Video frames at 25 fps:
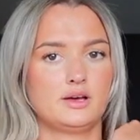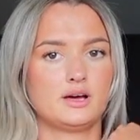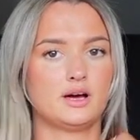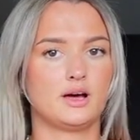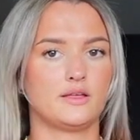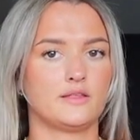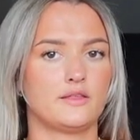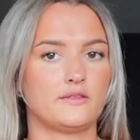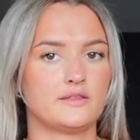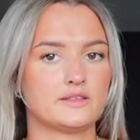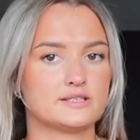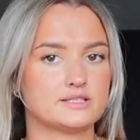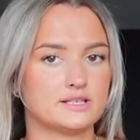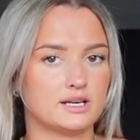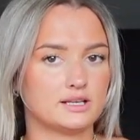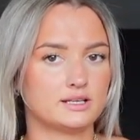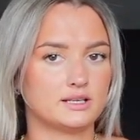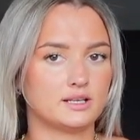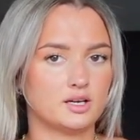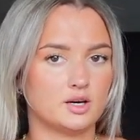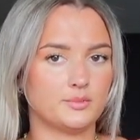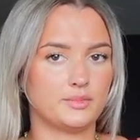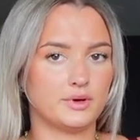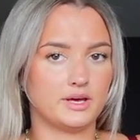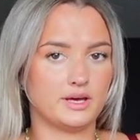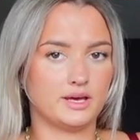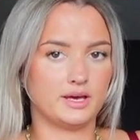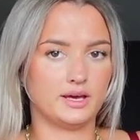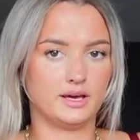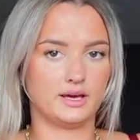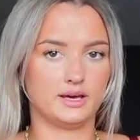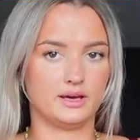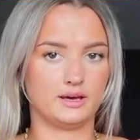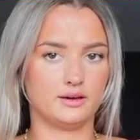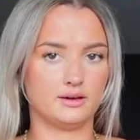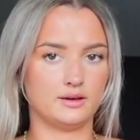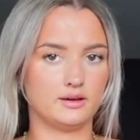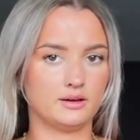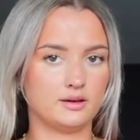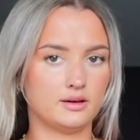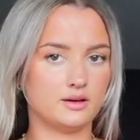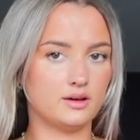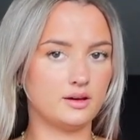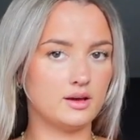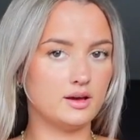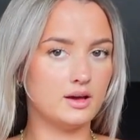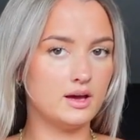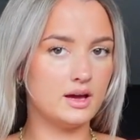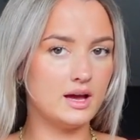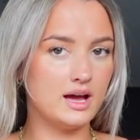and then this like little bit here.
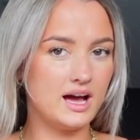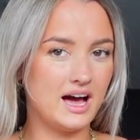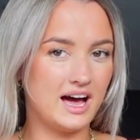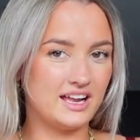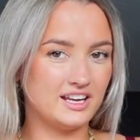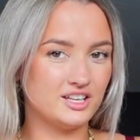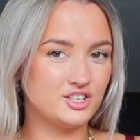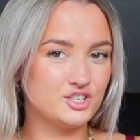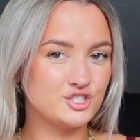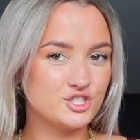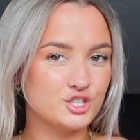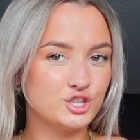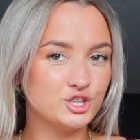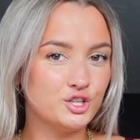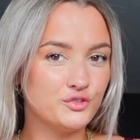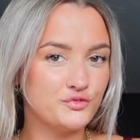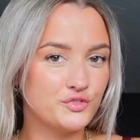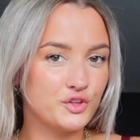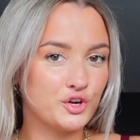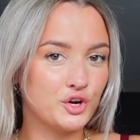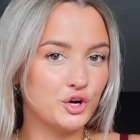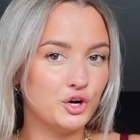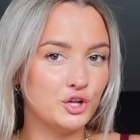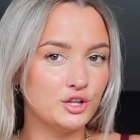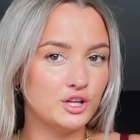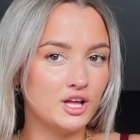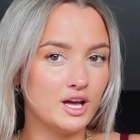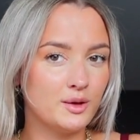And I just love the colour.